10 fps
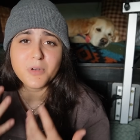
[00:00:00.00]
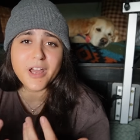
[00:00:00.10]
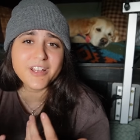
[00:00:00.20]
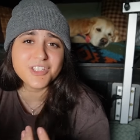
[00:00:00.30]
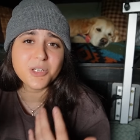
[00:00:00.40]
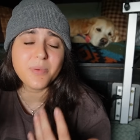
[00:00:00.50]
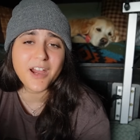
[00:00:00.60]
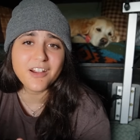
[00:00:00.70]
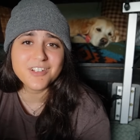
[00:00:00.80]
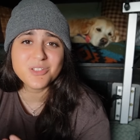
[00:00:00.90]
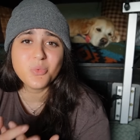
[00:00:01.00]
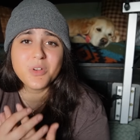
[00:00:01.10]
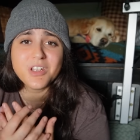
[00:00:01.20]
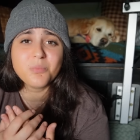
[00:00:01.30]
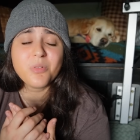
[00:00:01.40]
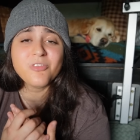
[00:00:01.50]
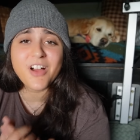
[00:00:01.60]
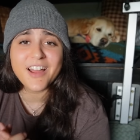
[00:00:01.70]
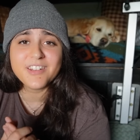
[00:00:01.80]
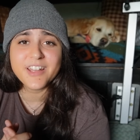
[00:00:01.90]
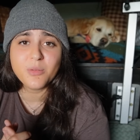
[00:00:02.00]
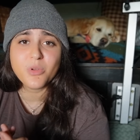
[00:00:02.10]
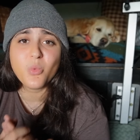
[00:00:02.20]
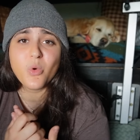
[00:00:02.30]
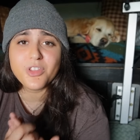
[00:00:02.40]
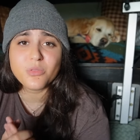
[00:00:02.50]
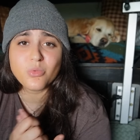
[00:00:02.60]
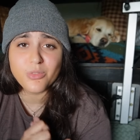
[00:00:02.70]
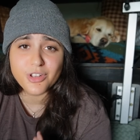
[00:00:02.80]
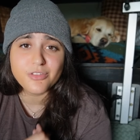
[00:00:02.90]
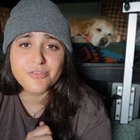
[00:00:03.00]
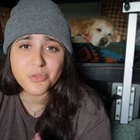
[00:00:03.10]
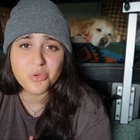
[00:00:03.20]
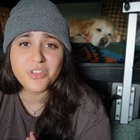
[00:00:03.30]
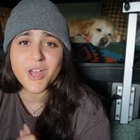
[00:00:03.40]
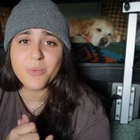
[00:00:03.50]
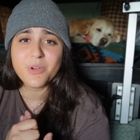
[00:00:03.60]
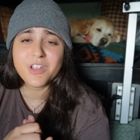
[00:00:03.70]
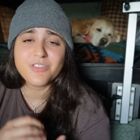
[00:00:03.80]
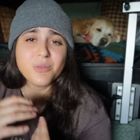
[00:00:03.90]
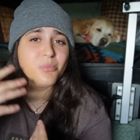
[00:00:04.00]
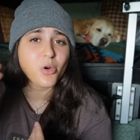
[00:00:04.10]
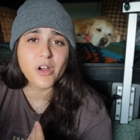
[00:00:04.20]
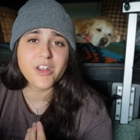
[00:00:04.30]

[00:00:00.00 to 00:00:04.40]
But as their parents, we can provide them with real food that will give them more